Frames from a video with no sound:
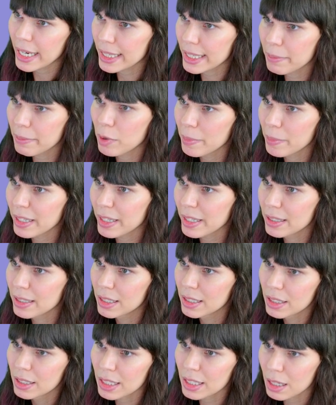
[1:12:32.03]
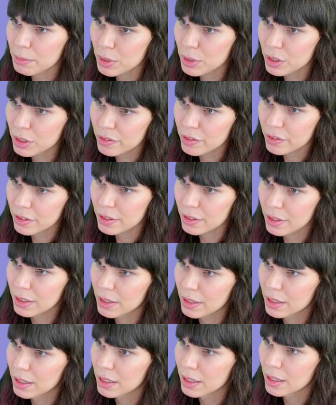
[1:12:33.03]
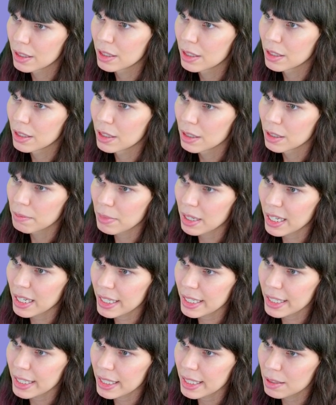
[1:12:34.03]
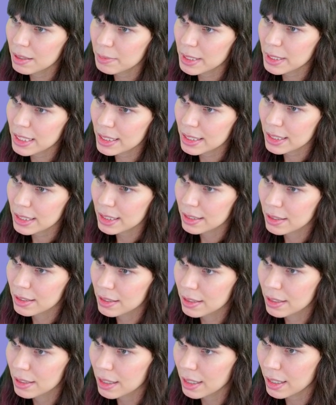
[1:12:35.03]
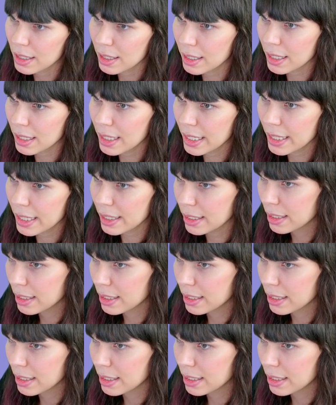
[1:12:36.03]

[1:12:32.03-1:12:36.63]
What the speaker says: moment, dot move, my enemies I